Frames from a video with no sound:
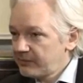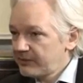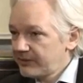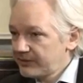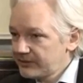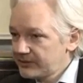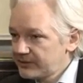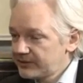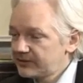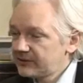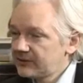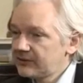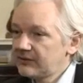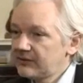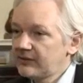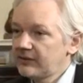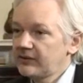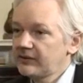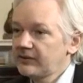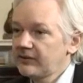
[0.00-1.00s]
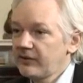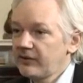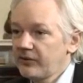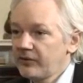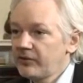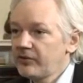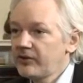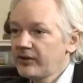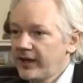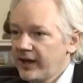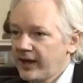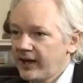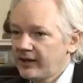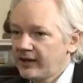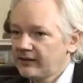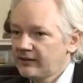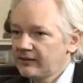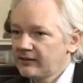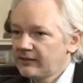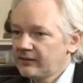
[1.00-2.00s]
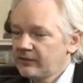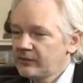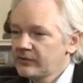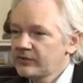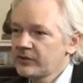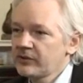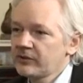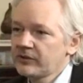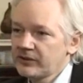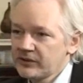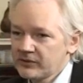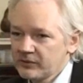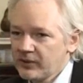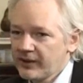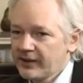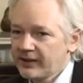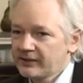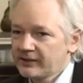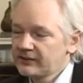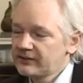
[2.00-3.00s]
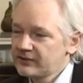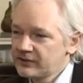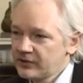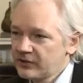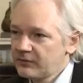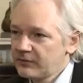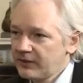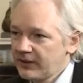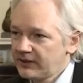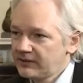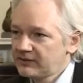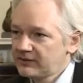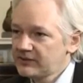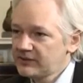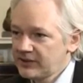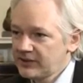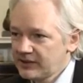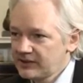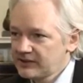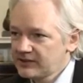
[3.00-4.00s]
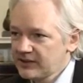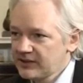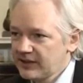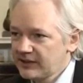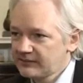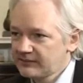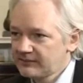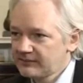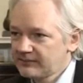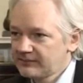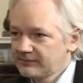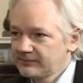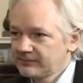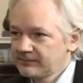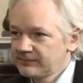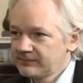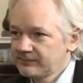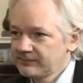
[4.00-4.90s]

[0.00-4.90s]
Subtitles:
published that Erdogan was on his way to Germany to seek asylum.